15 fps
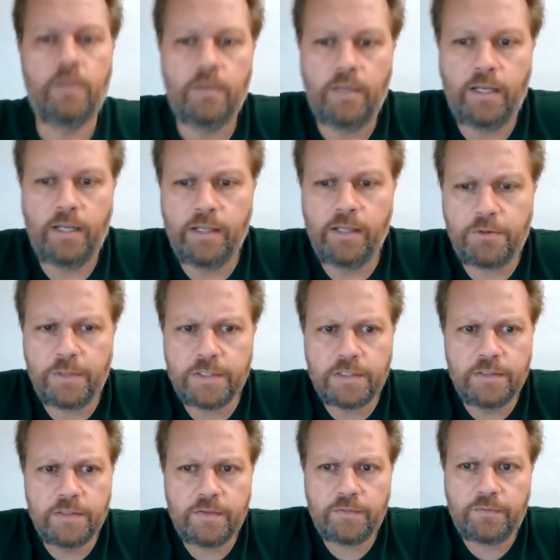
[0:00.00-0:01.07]
Any other
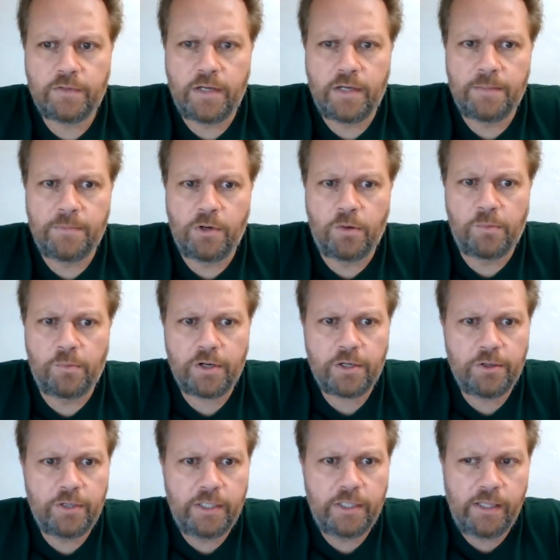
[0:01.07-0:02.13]
questions from homework
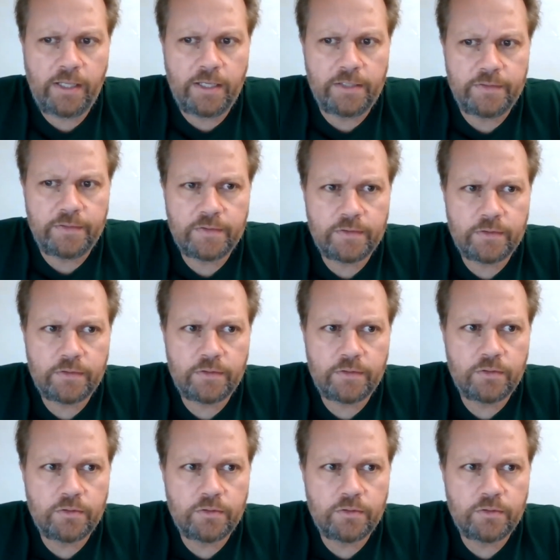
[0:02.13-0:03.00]
or anything else?